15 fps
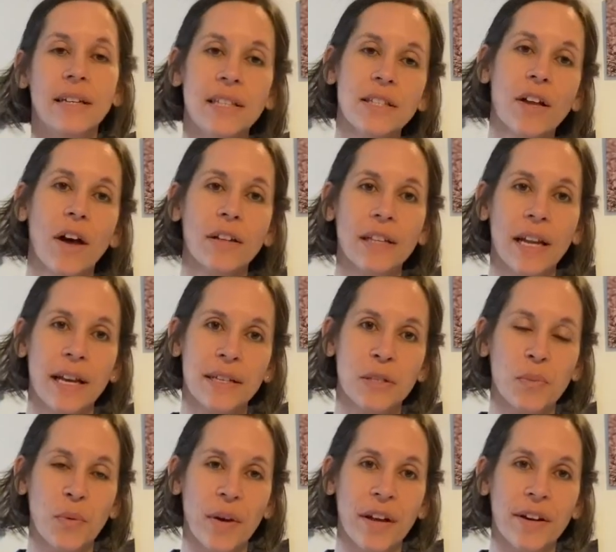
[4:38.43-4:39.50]
It's called an
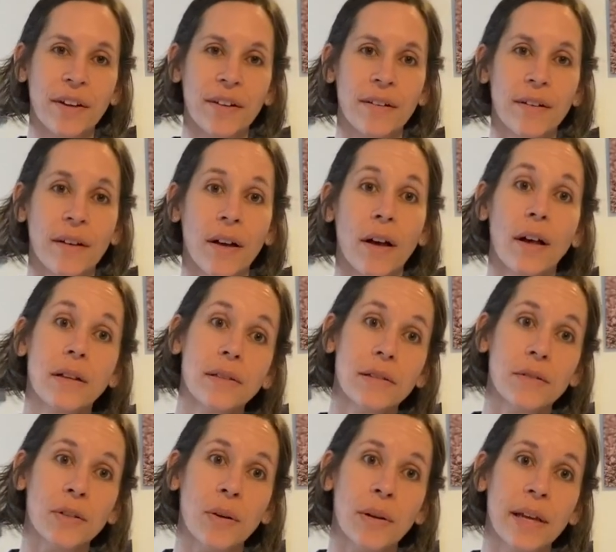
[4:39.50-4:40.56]
aspirator,
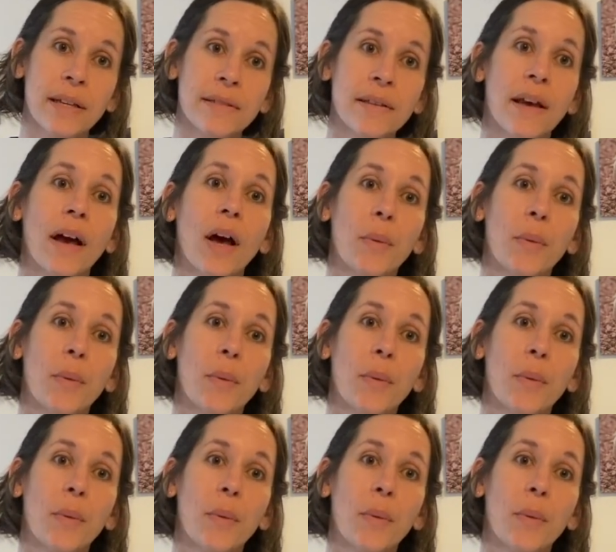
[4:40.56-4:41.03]
also known as